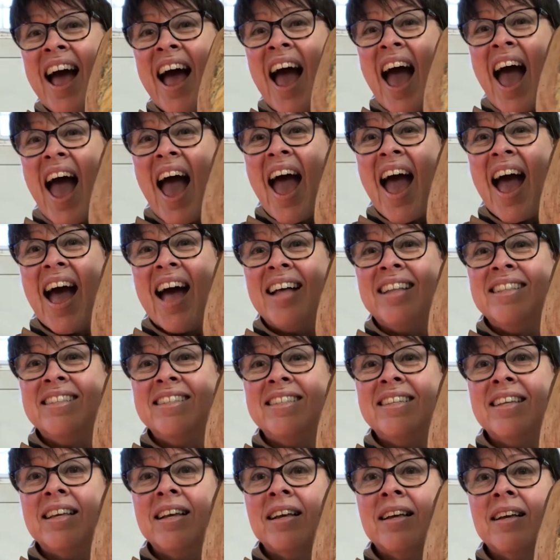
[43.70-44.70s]
and
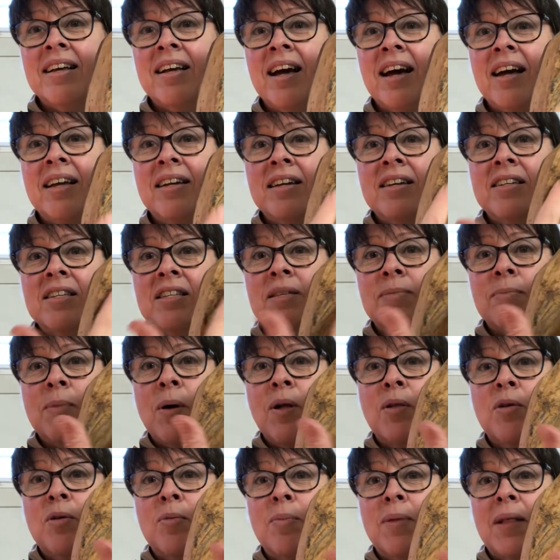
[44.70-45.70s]
cut a
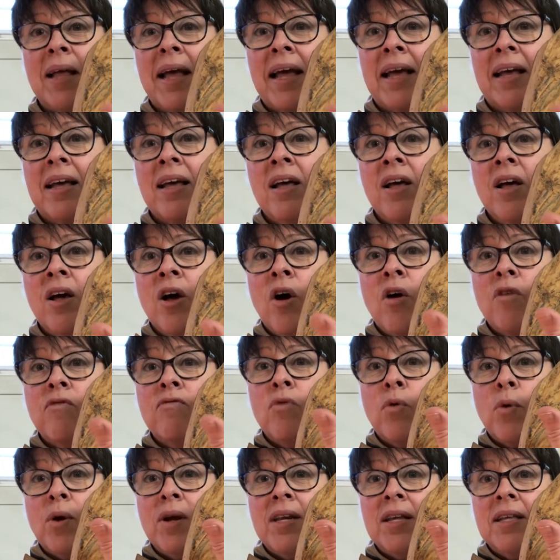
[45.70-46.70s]
smaller blank,
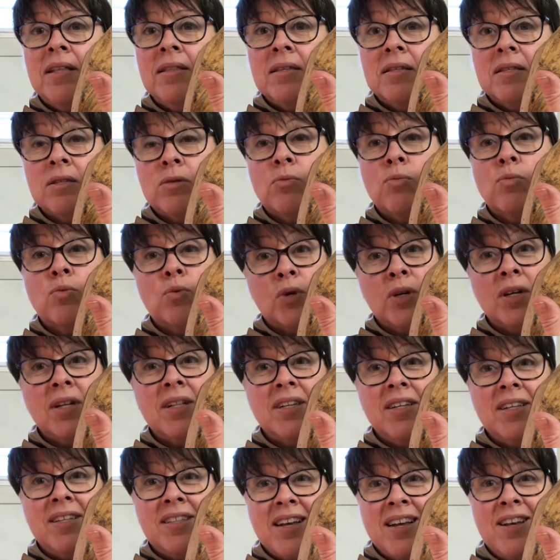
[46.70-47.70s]
avoiding this
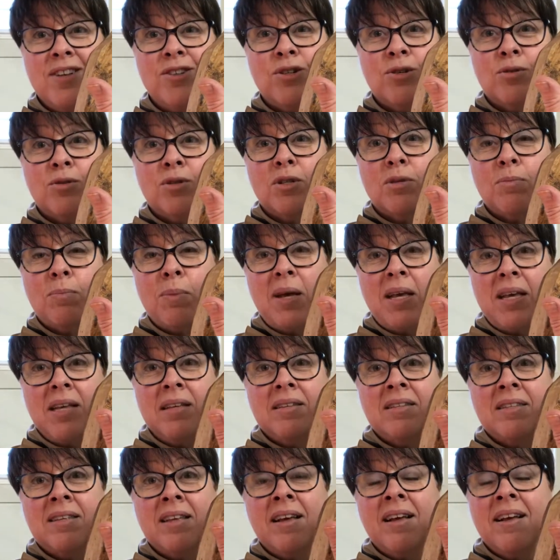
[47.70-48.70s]
really dangerous
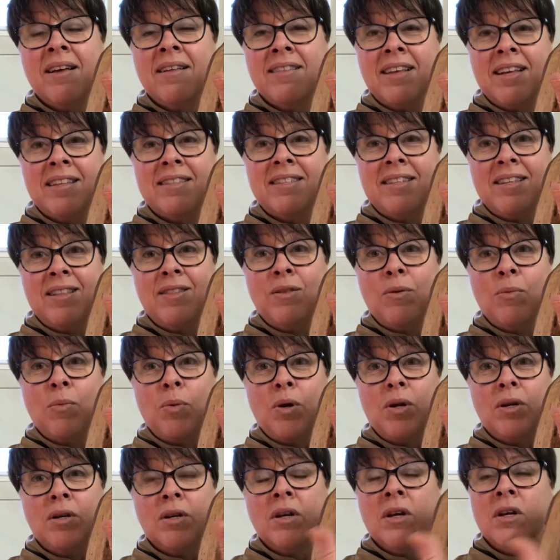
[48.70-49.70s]
piece that's in the
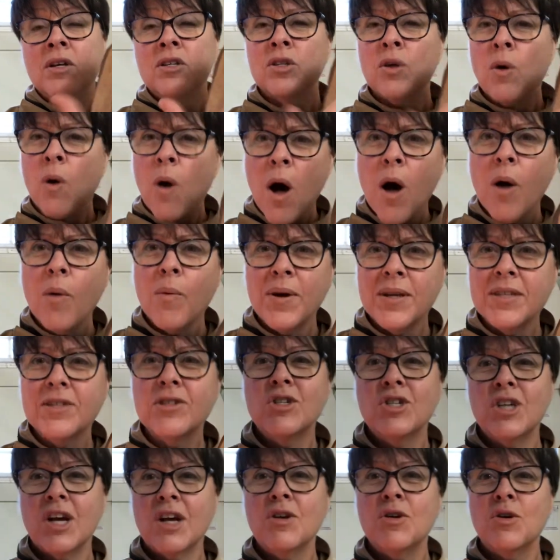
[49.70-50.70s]
wood. So always
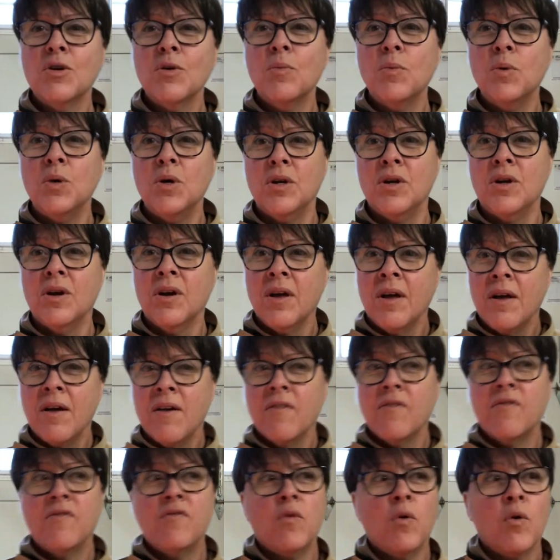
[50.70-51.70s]
check your wood
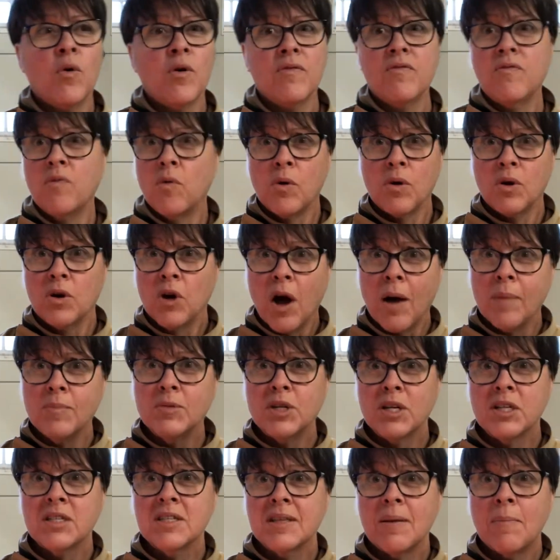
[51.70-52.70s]
for foreign
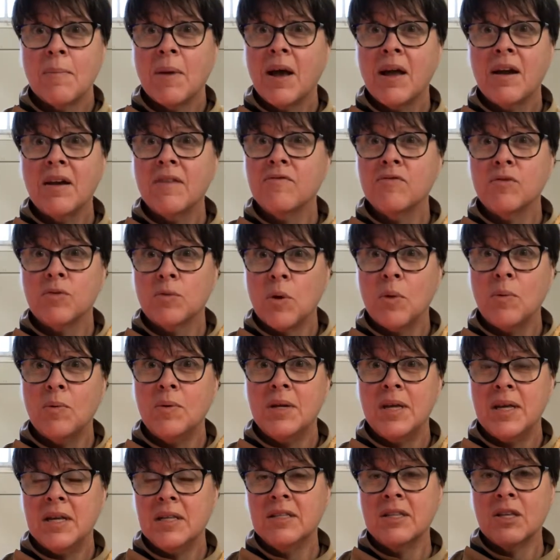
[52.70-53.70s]
objects that might have grown
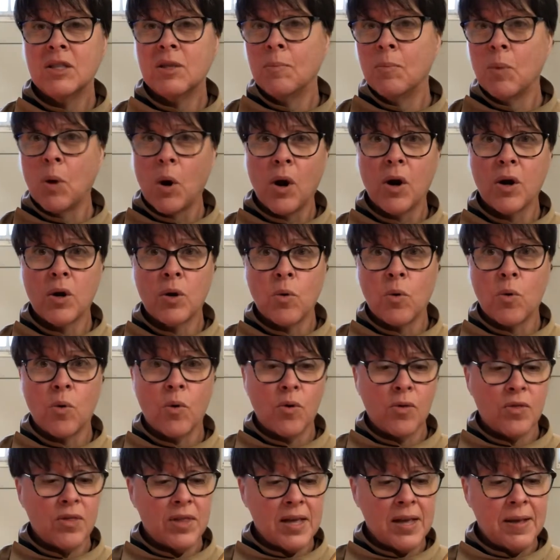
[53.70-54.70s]
into the bark or
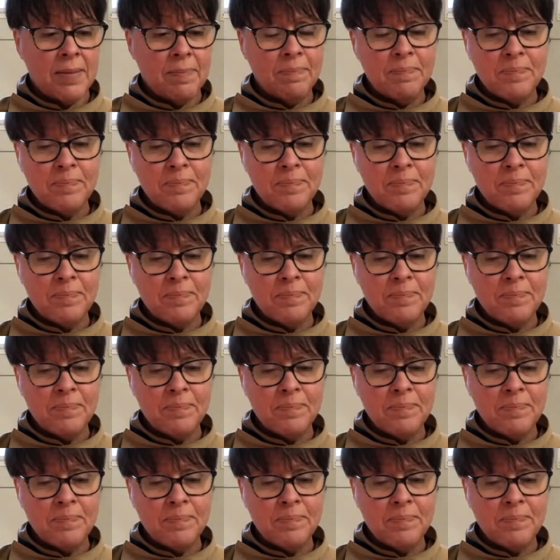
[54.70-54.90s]
the